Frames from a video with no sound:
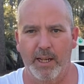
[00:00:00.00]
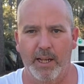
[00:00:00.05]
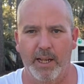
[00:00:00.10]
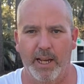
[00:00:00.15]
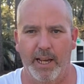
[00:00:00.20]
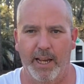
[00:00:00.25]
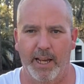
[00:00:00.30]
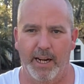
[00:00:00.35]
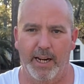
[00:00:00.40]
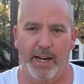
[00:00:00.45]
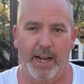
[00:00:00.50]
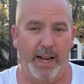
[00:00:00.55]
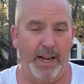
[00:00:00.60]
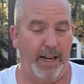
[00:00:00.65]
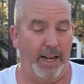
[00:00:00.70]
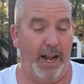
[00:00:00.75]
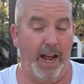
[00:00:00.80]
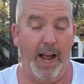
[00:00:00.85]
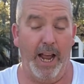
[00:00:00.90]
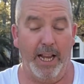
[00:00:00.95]
and
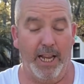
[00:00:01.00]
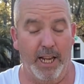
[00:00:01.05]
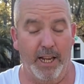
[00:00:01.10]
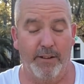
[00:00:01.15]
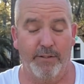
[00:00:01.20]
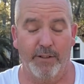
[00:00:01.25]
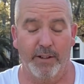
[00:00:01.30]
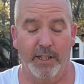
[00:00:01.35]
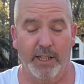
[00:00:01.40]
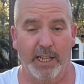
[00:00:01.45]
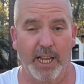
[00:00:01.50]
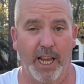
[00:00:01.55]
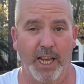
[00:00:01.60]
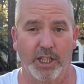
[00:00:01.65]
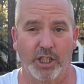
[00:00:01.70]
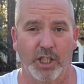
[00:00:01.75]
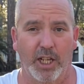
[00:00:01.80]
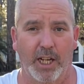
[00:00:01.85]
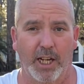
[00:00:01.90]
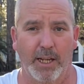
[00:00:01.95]
I even
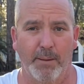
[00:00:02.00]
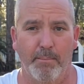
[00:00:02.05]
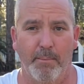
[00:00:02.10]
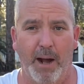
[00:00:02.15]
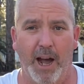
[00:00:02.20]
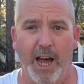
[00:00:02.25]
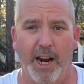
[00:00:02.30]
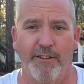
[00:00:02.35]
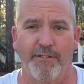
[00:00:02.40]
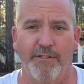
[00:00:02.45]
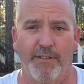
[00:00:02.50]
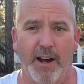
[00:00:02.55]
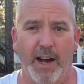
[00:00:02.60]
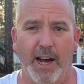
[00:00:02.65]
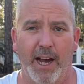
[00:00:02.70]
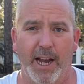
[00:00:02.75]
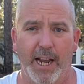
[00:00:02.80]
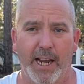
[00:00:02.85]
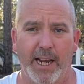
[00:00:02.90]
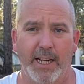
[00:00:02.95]
occasionally
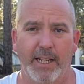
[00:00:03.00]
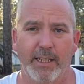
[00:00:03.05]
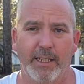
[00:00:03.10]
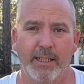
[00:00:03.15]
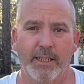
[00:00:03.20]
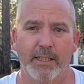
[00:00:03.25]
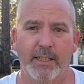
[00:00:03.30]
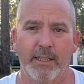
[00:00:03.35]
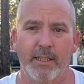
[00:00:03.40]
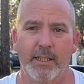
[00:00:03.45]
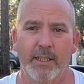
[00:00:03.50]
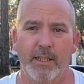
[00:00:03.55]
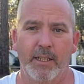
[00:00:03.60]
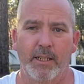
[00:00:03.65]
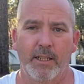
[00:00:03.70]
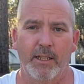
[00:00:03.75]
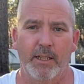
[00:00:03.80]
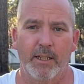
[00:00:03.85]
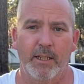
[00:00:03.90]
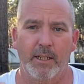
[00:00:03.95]
modify
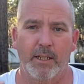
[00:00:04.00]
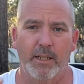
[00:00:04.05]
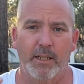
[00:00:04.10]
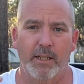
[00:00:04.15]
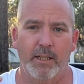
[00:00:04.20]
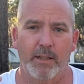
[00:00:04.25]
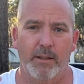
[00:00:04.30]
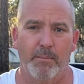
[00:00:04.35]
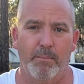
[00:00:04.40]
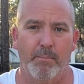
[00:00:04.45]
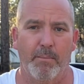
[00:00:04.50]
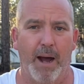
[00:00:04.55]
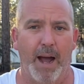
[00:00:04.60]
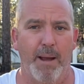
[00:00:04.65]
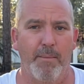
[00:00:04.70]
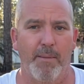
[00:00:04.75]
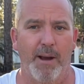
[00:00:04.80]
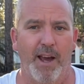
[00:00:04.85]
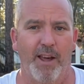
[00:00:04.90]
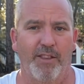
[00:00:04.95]

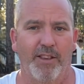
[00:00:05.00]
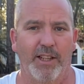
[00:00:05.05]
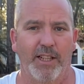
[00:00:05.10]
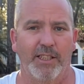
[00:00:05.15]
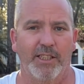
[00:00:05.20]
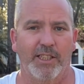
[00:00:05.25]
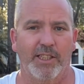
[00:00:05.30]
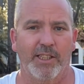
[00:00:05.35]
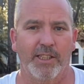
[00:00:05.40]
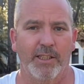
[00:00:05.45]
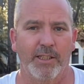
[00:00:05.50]
my methods.